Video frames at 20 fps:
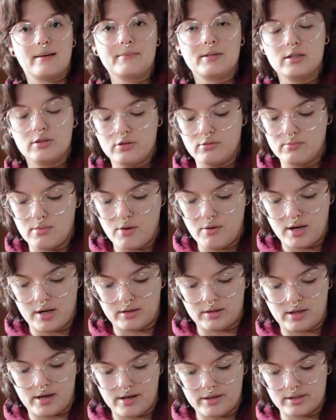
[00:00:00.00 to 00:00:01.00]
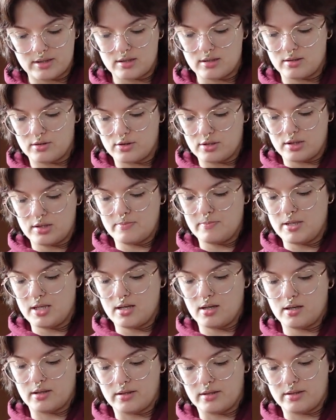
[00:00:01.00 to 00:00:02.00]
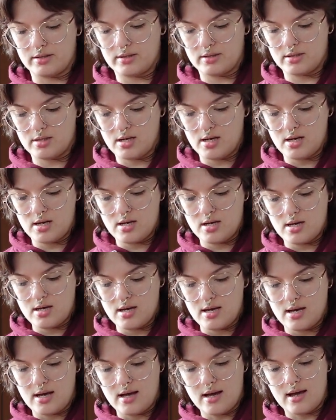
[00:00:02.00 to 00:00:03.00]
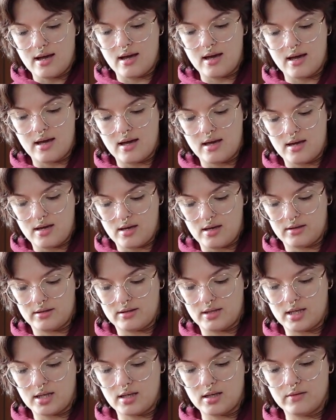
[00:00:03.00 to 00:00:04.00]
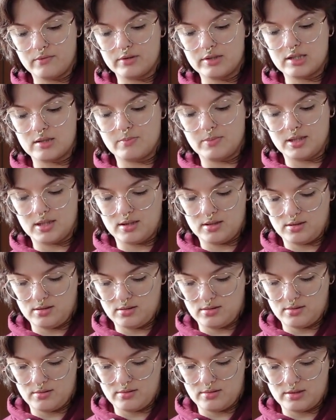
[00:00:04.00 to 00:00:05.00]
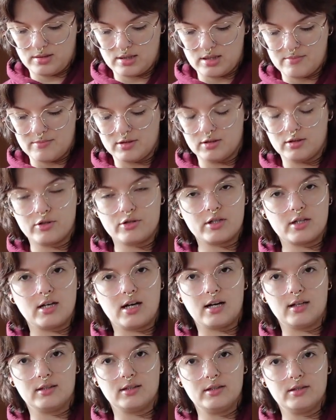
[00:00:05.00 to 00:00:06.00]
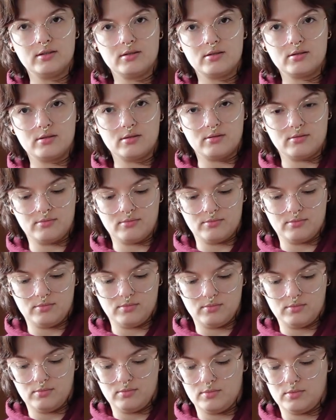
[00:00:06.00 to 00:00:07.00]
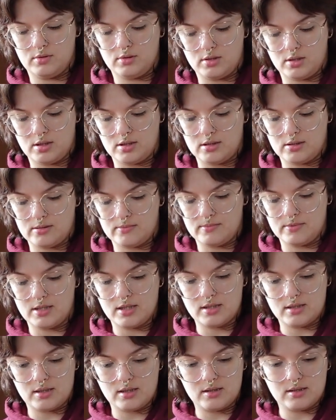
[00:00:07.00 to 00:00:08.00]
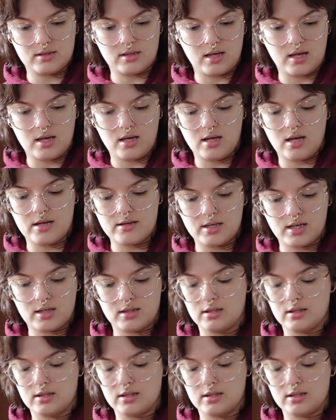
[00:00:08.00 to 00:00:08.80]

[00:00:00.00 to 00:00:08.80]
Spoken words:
I'm gonna do mohair next, just because I think it will spin similar to Gotland. This is I think a